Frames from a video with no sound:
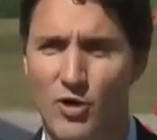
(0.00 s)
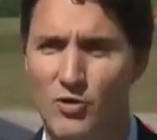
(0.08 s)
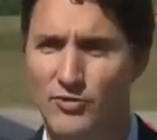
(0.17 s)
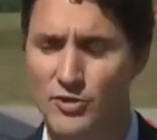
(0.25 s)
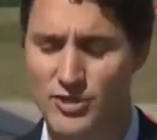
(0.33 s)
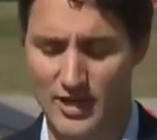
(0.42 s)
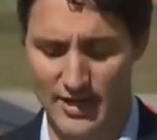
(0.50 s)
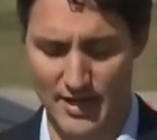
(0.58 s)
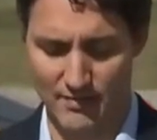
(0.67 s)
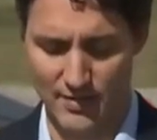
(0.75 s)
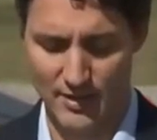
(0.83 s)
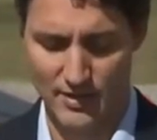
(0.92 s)
over
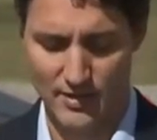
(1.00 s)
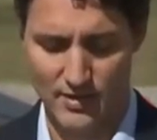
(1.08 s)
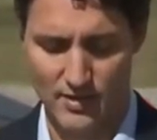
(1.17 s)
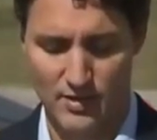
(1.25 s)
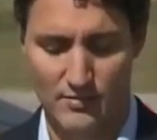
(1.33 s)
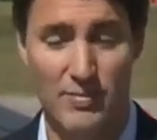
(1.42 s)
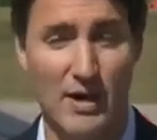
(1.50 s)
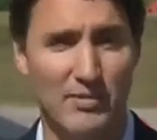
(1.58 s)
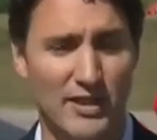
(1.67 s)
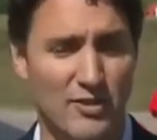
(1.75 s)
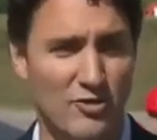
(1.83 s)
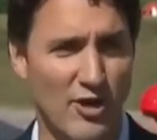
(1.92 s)
time
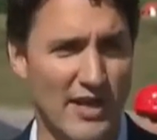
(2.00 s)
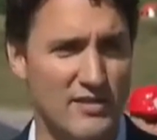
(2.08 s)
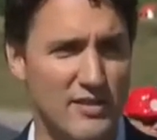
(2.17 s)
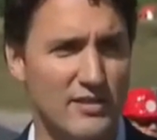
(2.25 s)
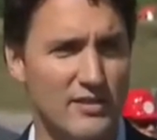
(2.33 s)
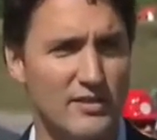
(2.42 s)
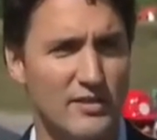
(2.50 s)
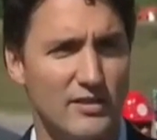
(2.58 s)
public transit,